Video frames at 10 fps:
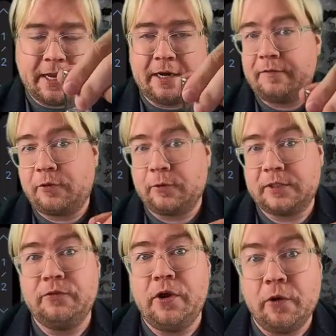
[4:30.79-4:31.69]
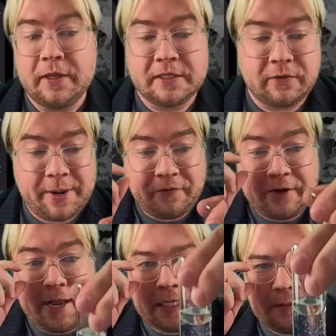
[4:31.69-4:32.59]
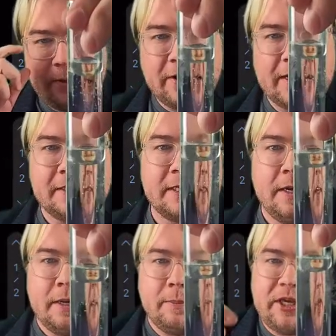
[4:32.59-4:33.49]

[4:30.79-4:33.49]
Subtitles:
and of course you know this from everyday experience, but